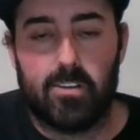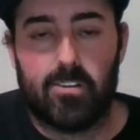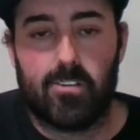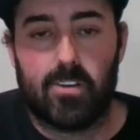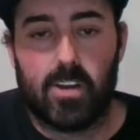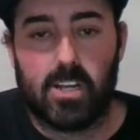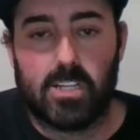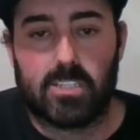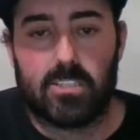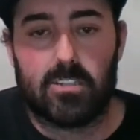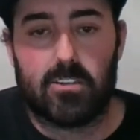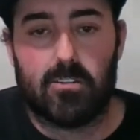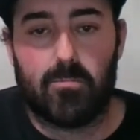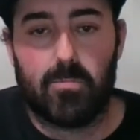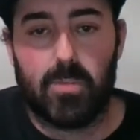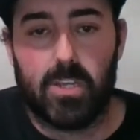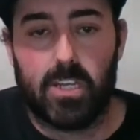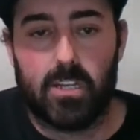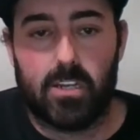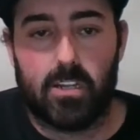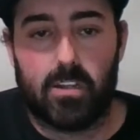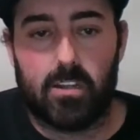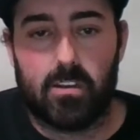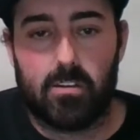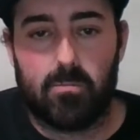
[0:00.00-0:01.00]
interested in
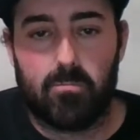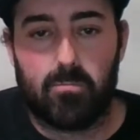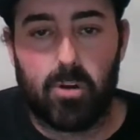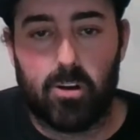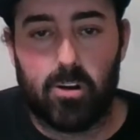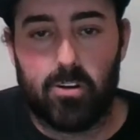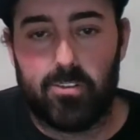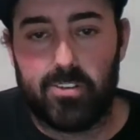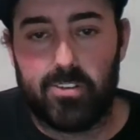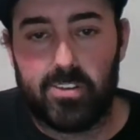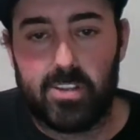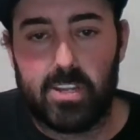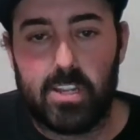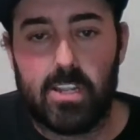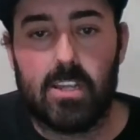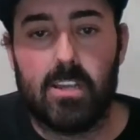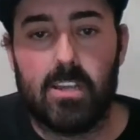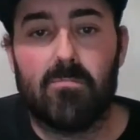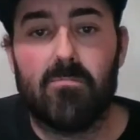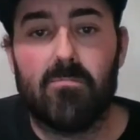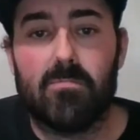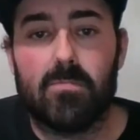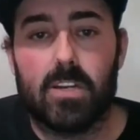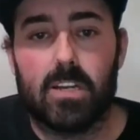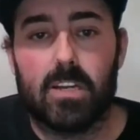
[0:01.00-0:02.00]
being a part of the
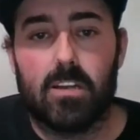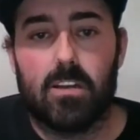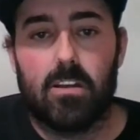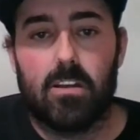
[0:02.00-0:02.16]
team,